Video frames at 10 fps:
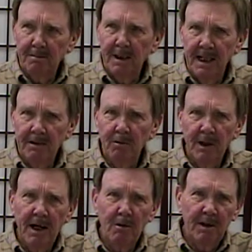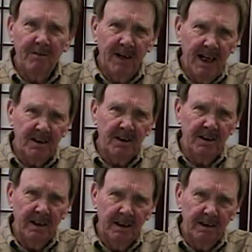and they went faster
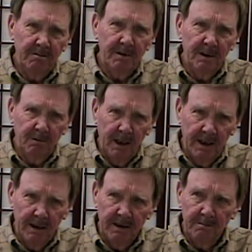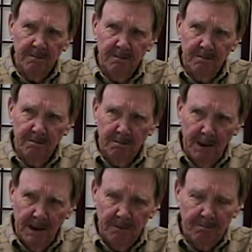than the regular mail.